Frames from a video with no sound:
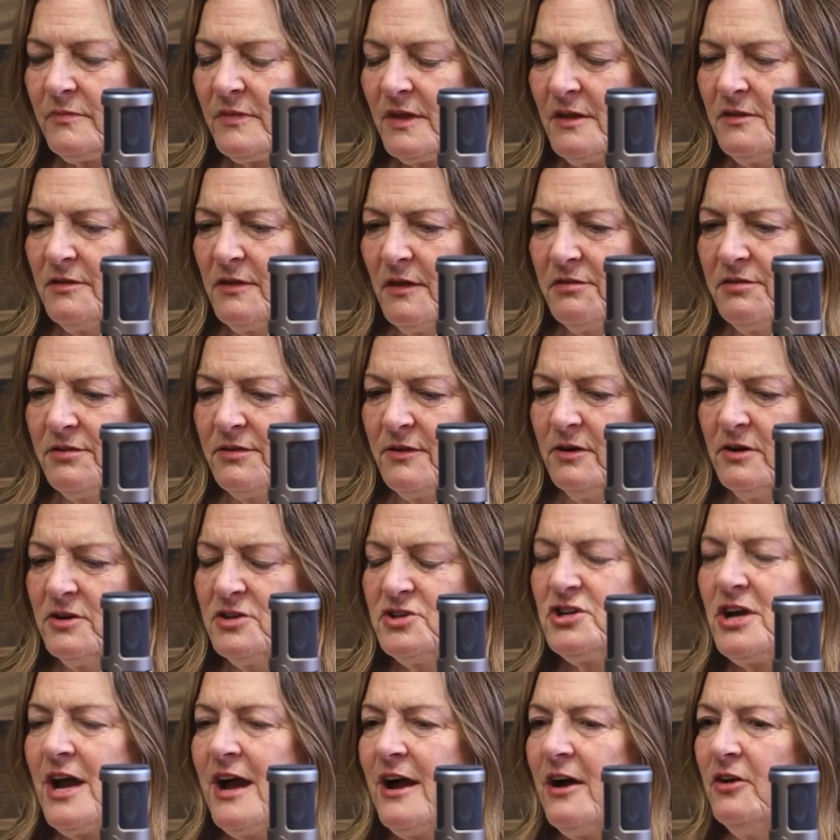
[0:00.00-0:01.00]
third
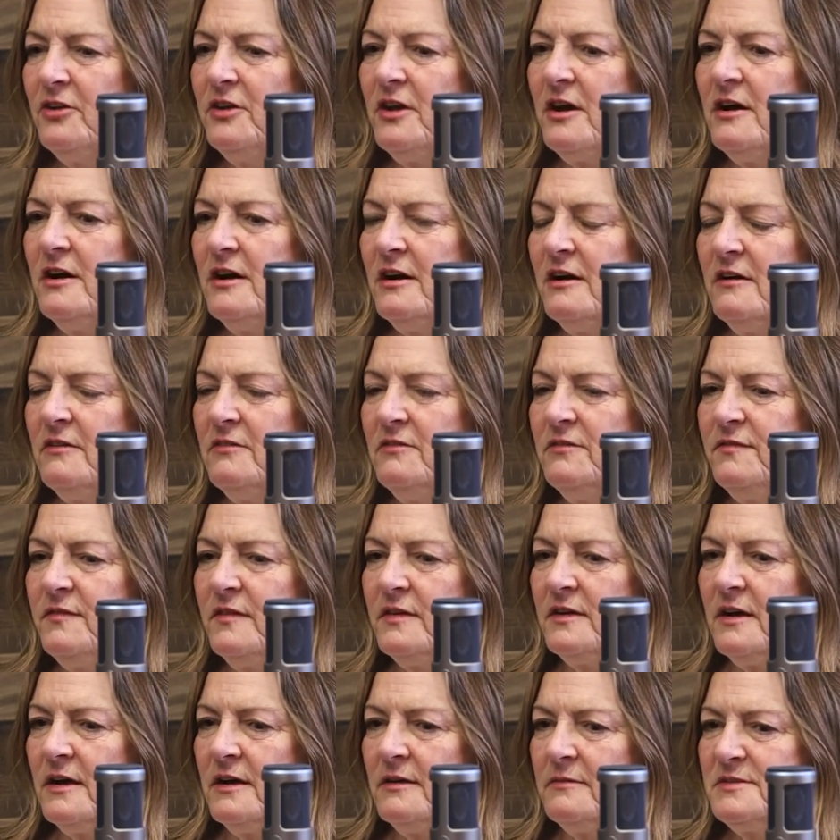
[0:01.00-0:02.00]
child
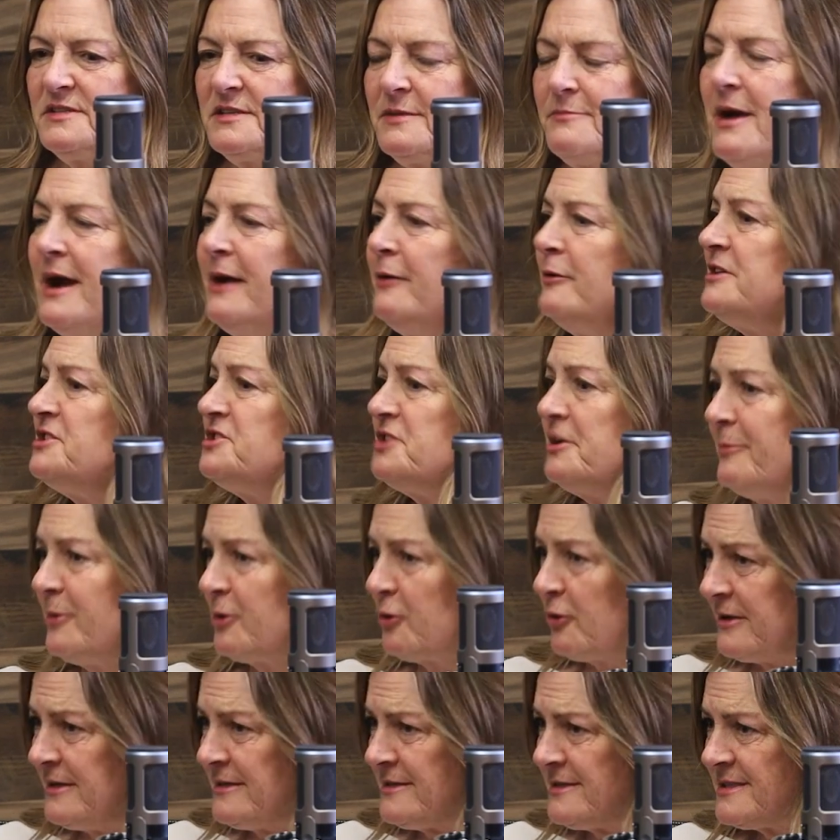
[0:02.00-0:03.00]
of some Irish
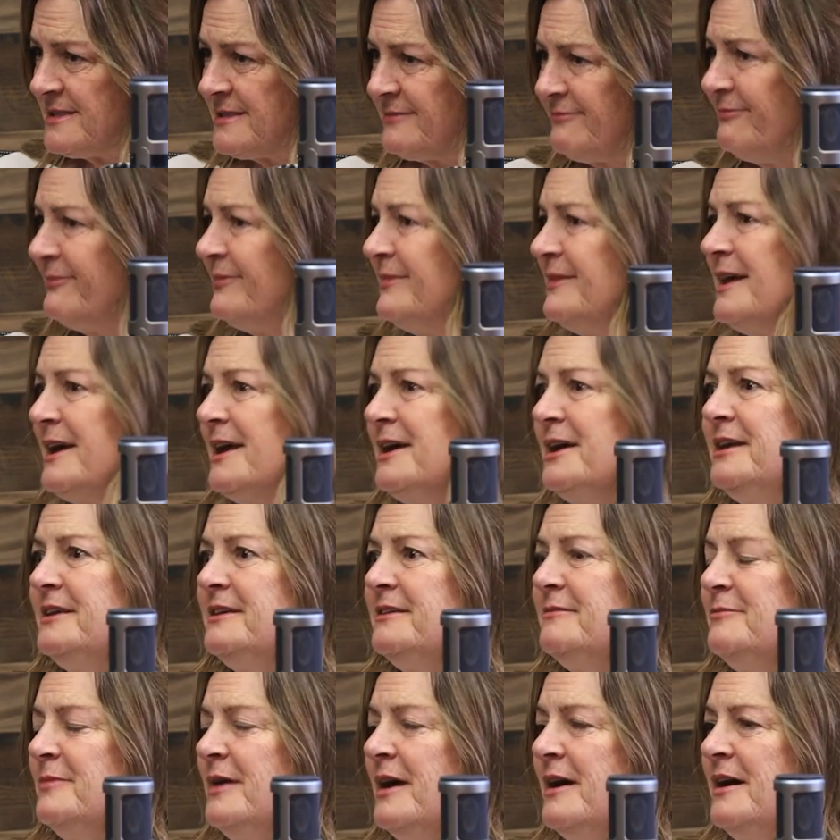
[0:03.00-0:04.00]
immigrants that
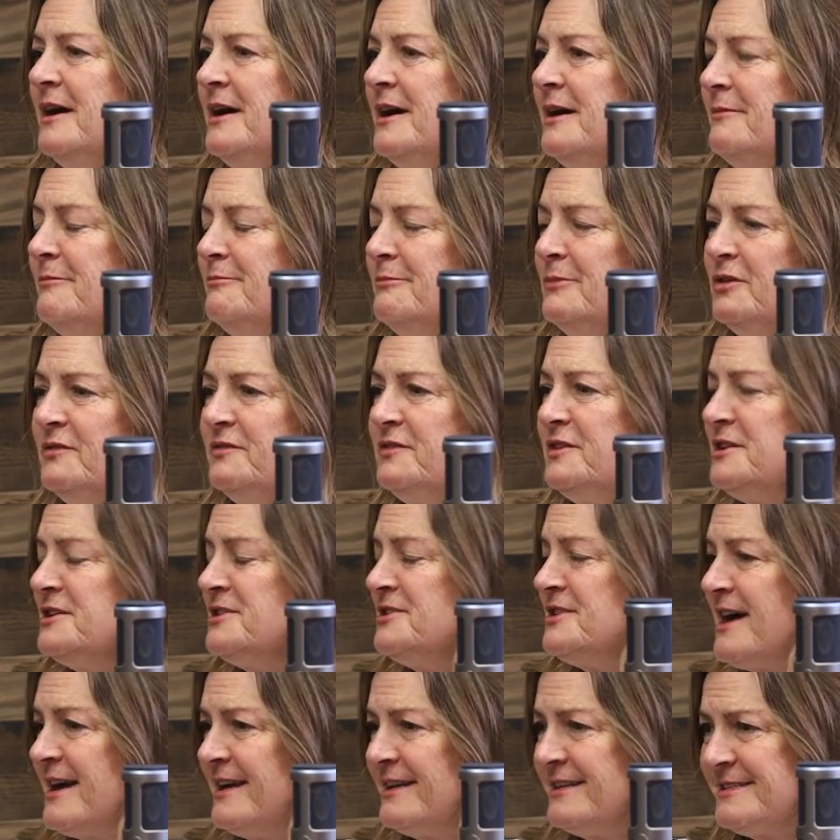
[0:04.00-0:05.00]
moved to the
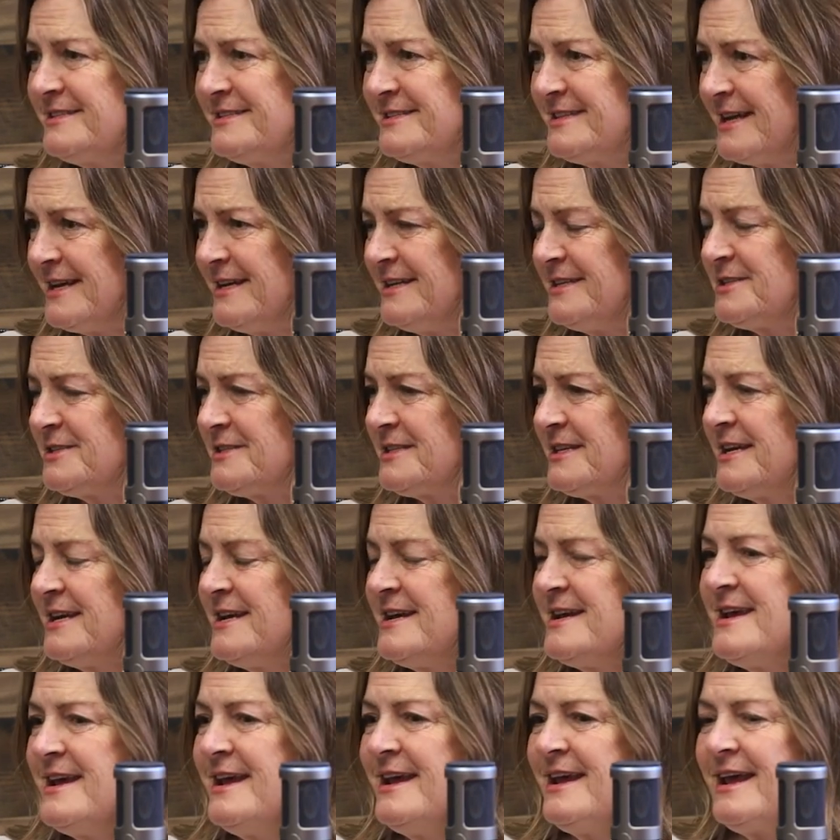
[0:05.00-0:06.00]
United States.
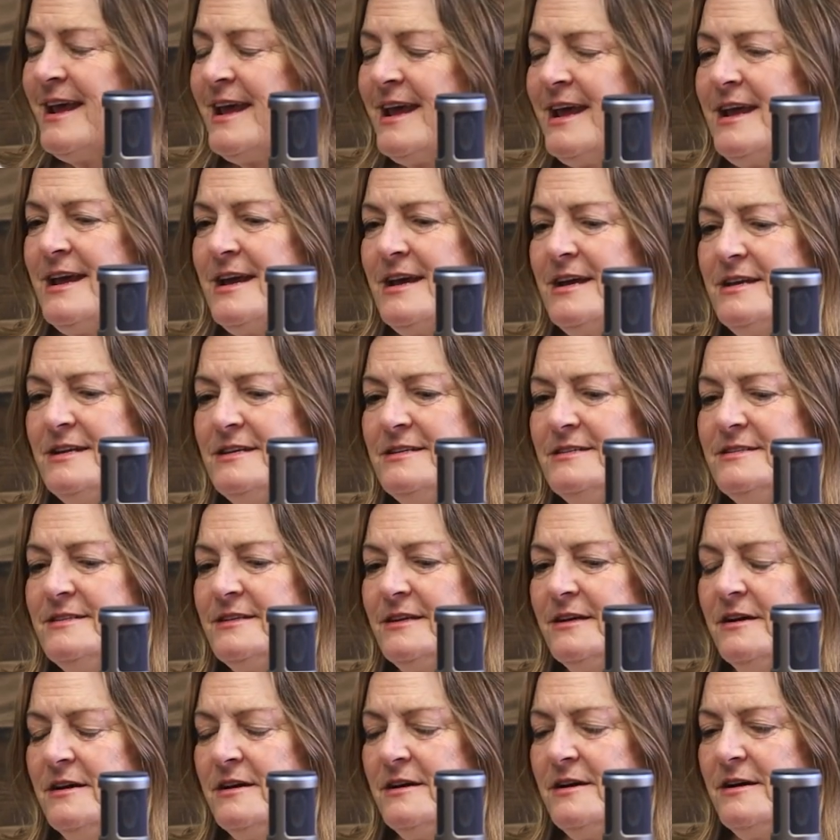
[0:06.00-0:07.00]
And
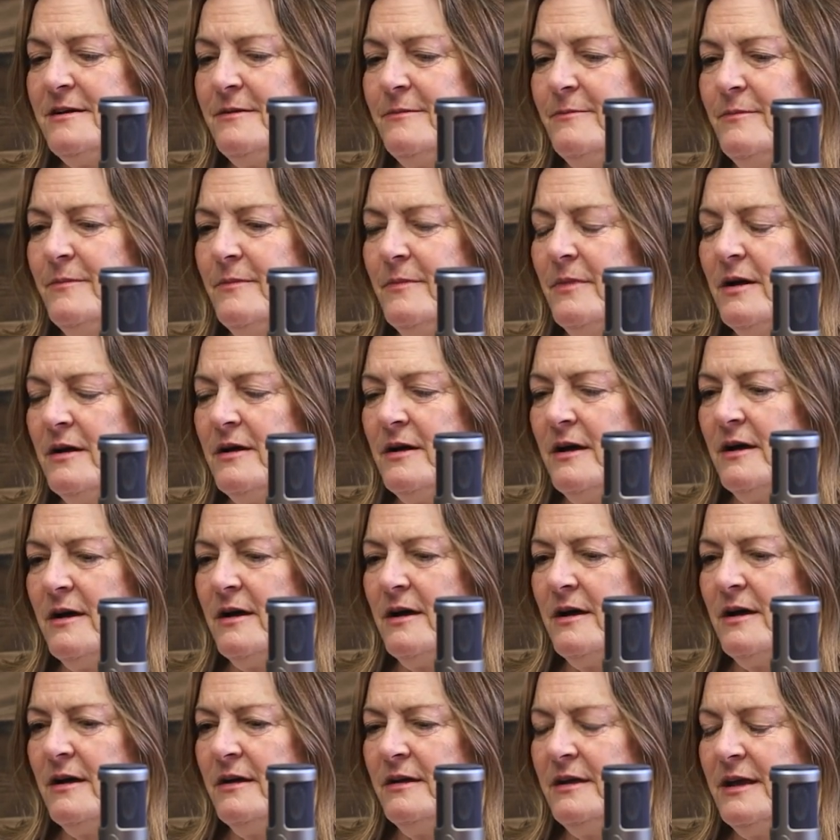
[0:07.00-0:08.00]

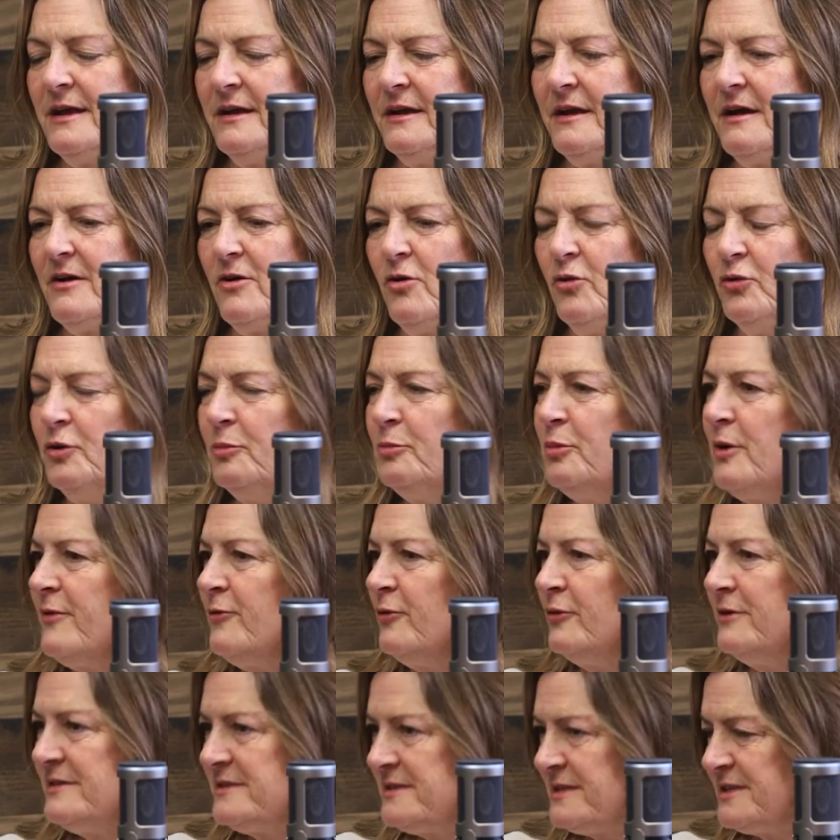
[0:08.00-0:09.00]
he had an older brother
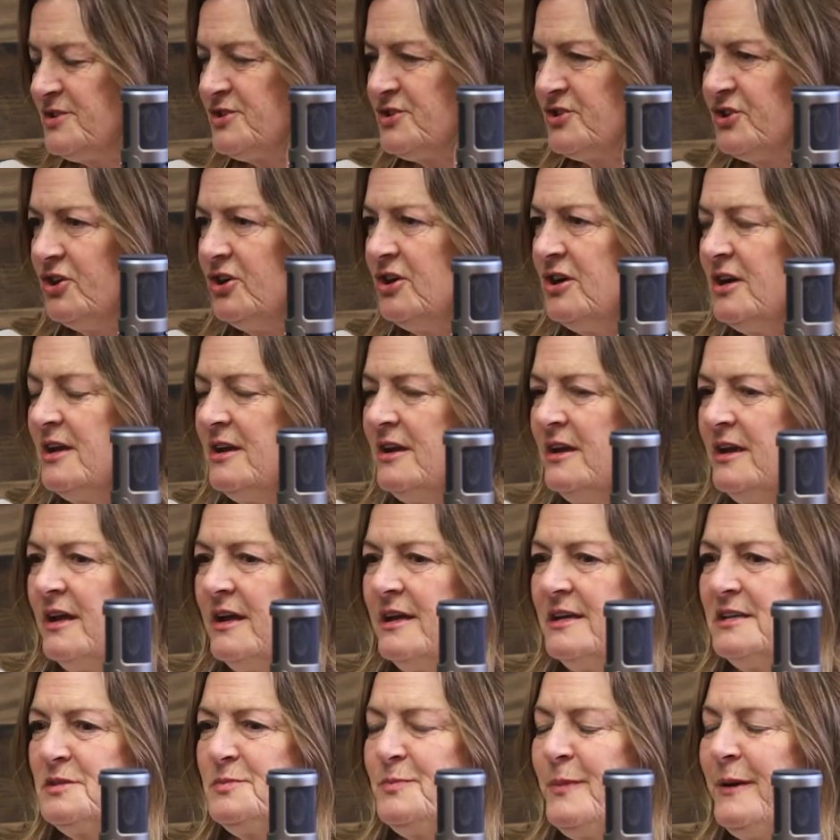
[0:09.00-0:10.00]
and sister.
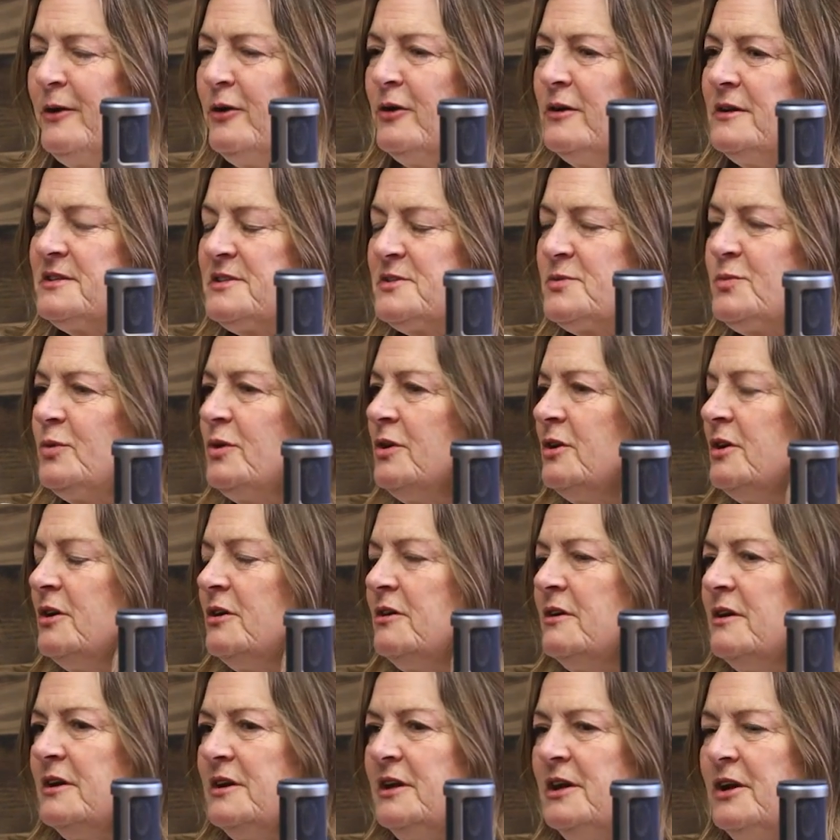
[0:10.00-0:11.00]
His parents
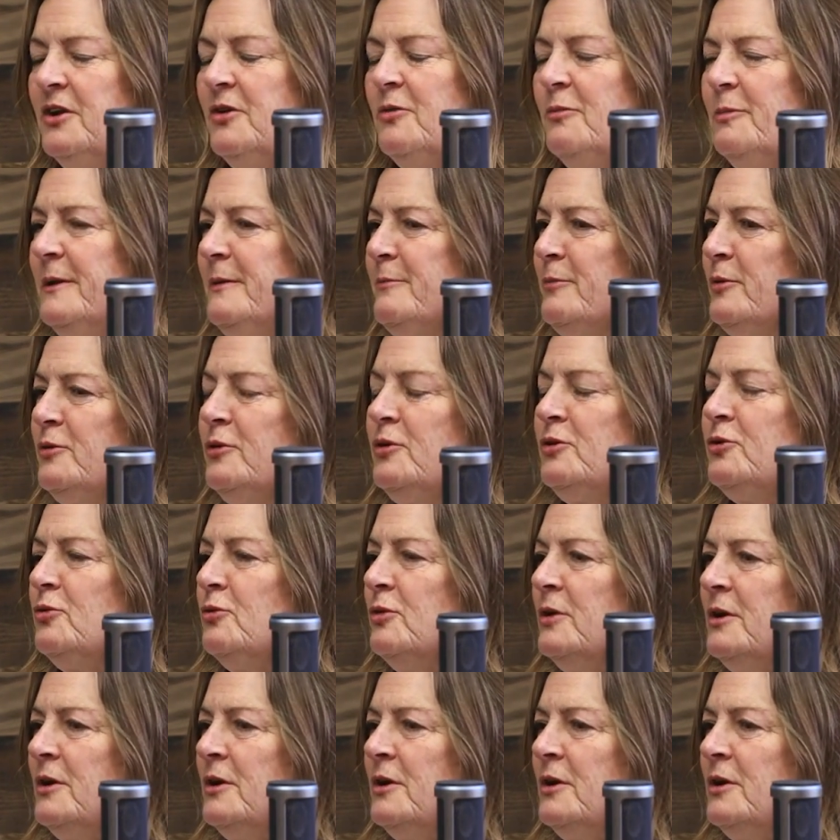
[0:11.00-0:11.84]
were, people who